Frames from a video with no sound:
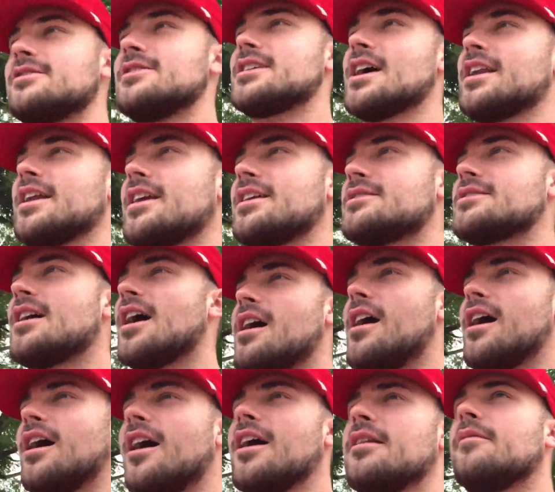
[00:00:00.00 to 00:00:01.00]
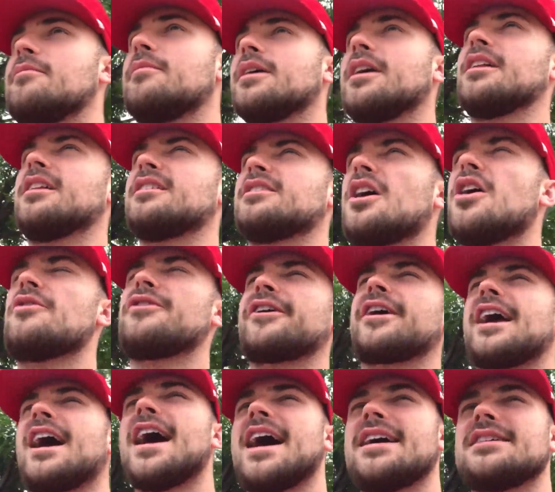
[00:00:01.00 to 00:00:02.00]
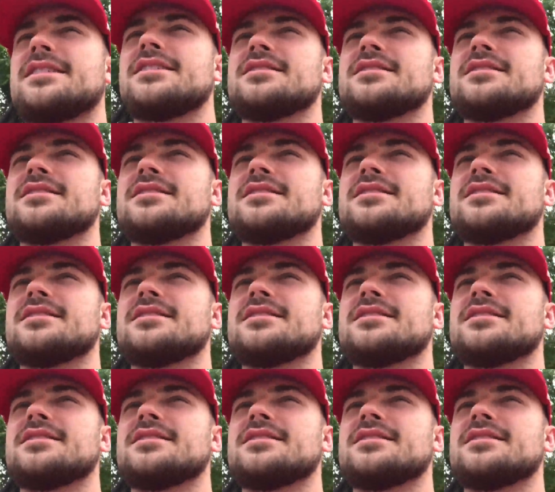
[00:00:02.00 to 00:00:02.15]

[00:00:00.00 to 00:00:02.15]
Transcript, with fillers: sunny, it's not hot, but overcast